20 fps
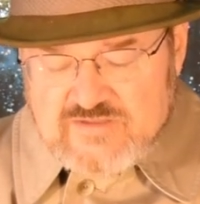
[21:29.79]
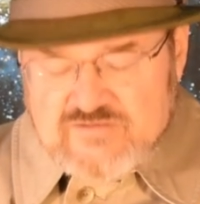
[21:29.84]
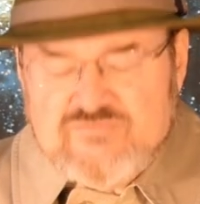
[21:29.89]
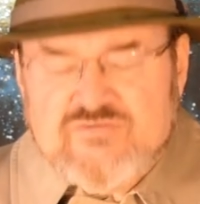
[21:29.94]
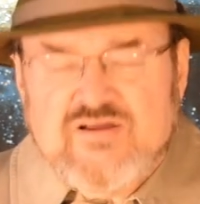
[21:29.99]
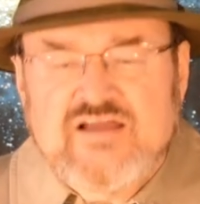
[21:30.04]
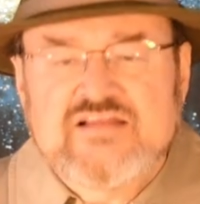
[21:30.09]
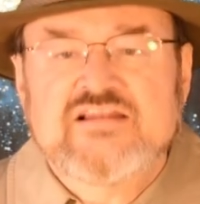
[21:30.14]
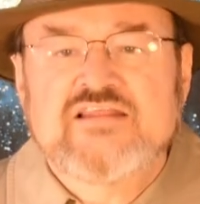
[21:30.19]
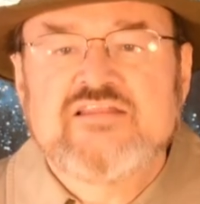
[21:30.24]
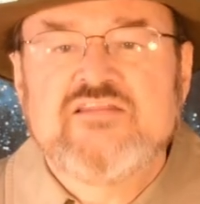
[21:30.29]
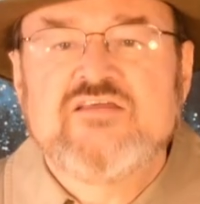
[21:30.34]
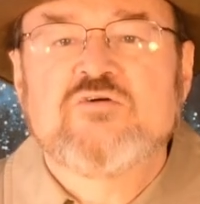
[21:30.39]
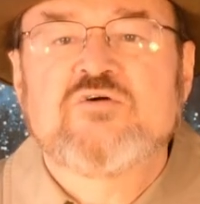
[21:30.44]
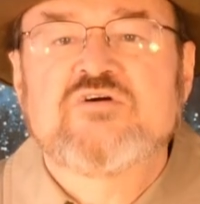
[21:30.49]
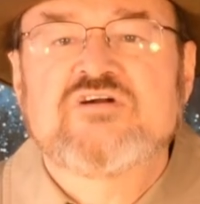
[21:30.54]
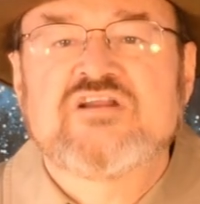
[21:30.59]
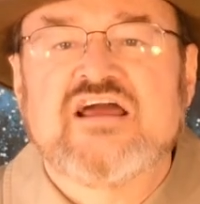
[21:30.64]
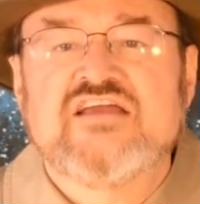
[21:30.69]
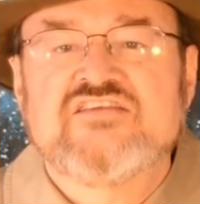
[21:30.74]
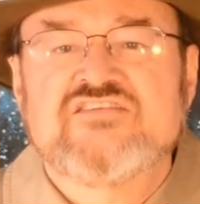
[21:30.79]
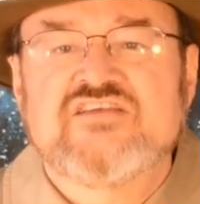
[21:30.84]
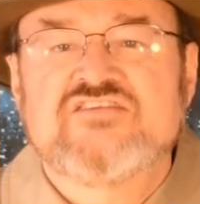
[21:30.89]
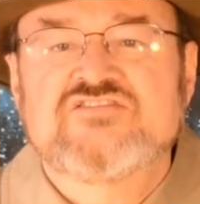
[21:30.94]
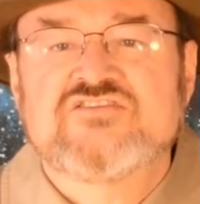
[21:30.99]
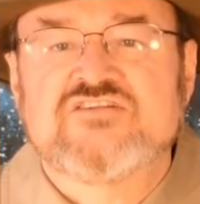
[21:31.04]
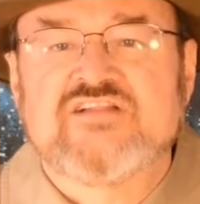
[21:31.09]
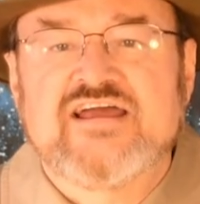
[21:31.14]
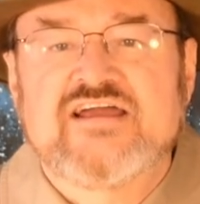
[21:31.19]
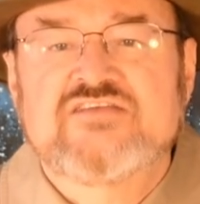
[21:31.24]
And finally, the
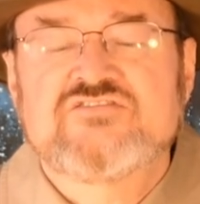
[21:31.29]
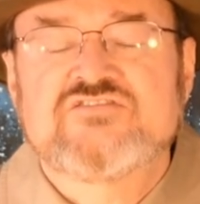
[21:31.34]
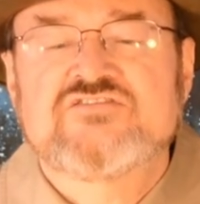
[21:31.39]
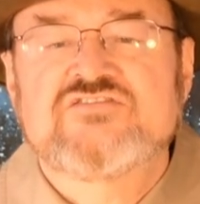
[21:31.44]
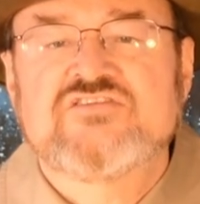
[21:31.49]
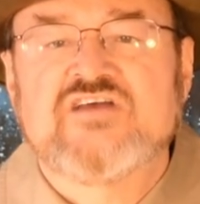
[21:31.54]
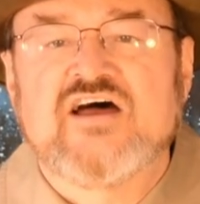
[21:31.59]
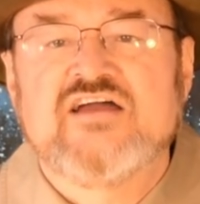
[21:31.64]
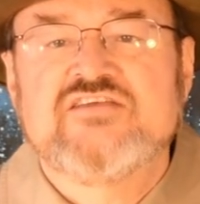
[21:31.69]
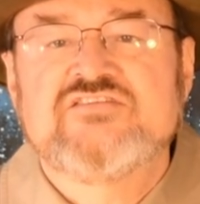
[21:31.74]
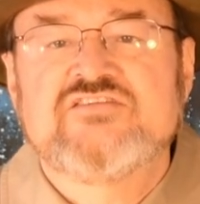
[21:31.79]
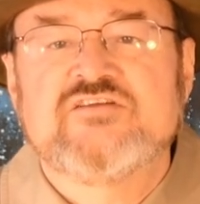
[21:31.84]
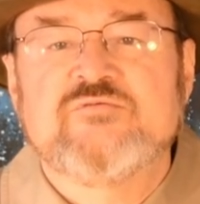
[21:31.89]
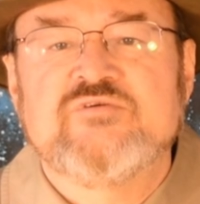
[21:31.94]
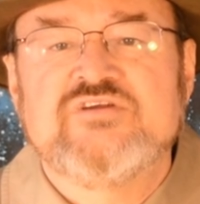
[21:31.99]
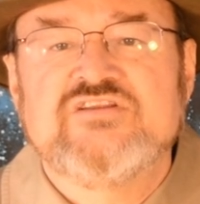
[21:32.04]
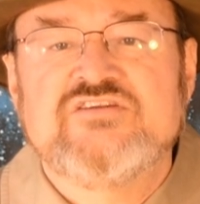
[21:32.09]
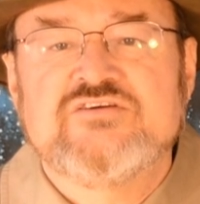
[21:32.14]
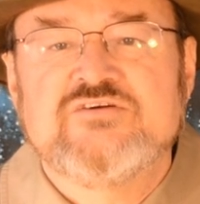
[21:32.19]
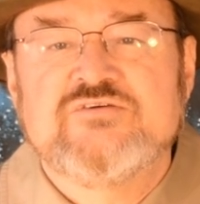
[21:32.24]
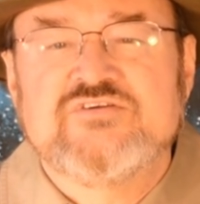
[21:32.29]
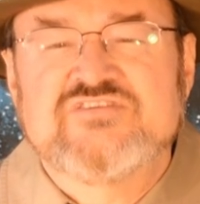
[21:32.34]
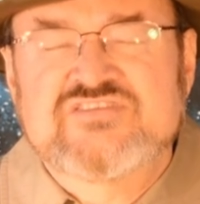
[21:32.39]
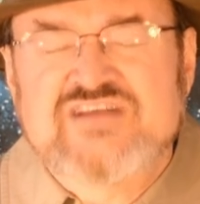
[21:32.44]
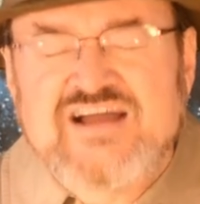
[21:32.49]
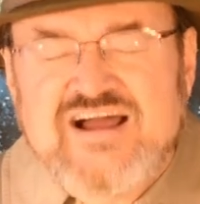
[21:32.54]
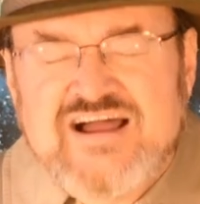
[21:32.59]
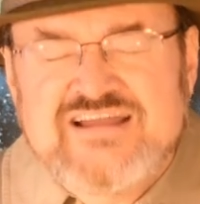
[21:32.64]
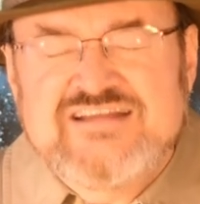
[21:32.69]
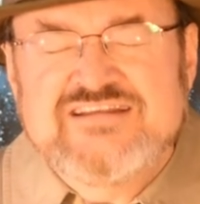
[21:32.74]
organizational exercise that we do is
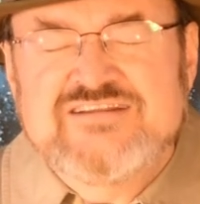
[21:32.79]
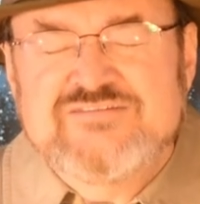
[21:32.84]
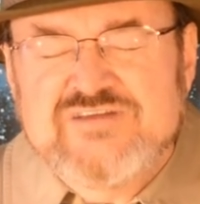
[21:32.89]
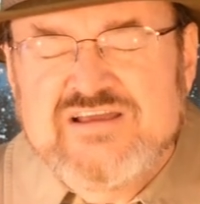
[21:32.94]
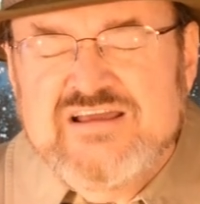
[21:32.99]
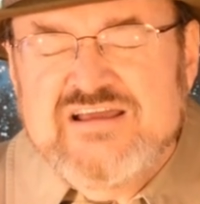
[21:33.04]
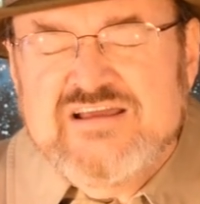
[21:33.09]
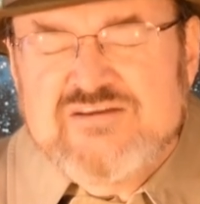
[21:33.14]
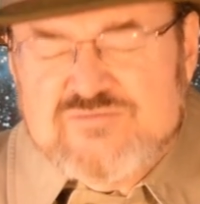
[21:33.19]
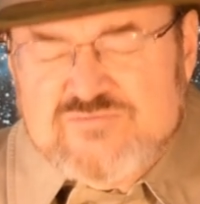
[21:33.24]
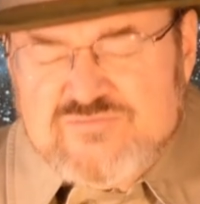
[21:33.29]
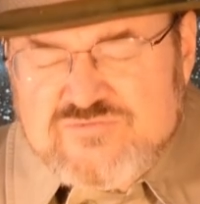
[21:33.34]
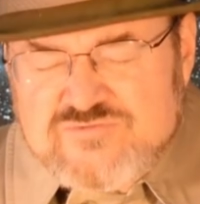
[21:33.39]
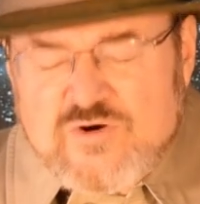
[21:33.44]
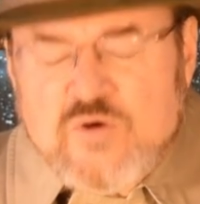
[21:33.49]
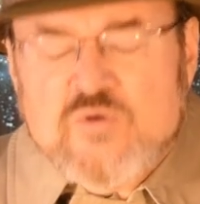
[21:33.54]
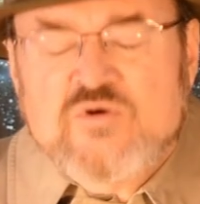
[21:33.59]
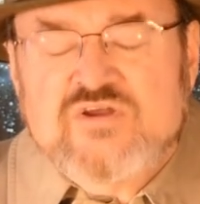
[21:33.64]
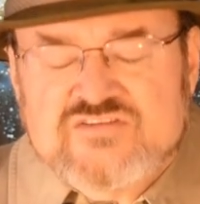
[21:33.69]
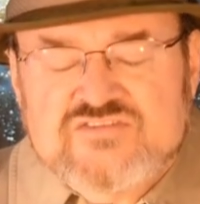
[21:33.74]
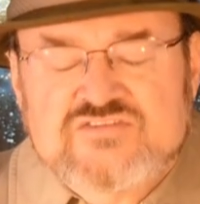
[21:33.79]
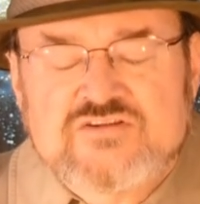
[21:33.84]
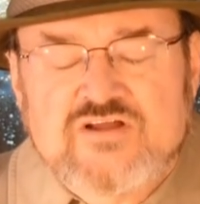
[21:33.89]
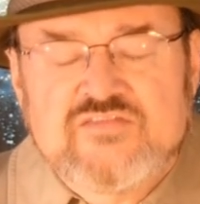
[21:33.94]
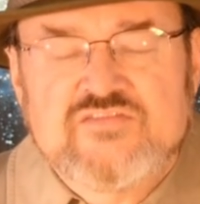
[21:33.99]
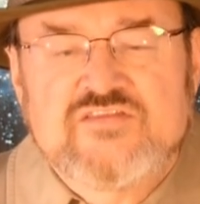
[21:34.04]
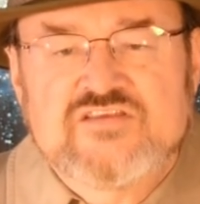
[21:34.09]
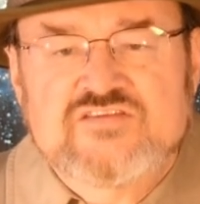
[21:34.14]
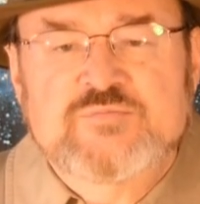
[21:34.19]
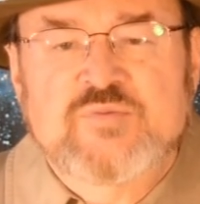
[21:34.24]
kind of focused
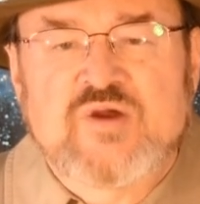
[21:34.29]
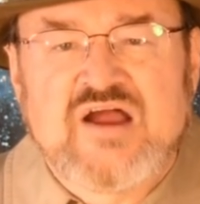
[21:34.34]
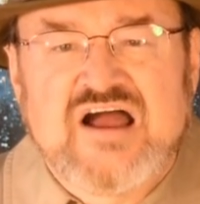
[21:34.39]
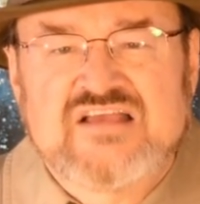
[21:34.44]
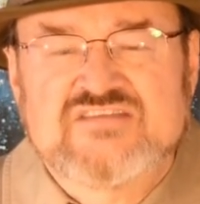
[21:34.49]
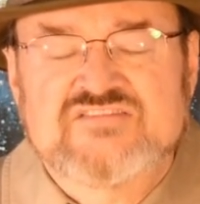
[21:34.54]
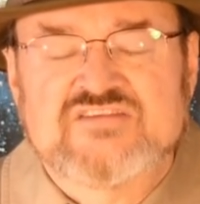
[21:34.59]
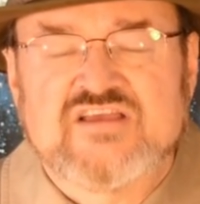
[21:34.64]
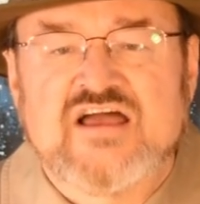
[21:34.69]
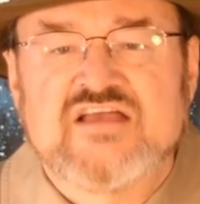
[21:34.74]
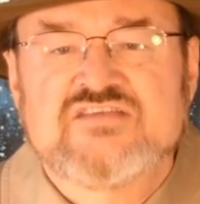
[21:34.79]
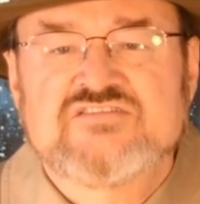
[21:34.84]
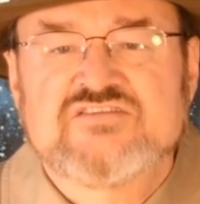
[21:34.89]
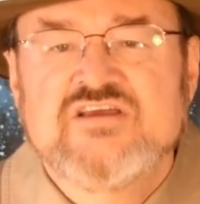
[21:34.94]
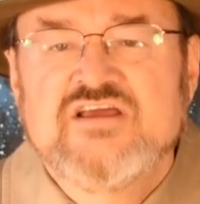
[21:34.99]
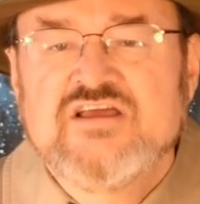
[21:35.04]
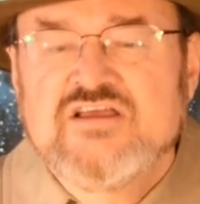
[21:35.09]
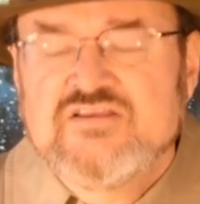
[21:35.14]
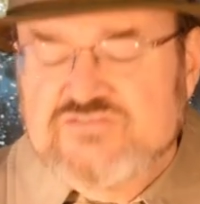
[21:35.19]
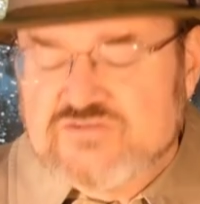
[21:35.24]
on this process.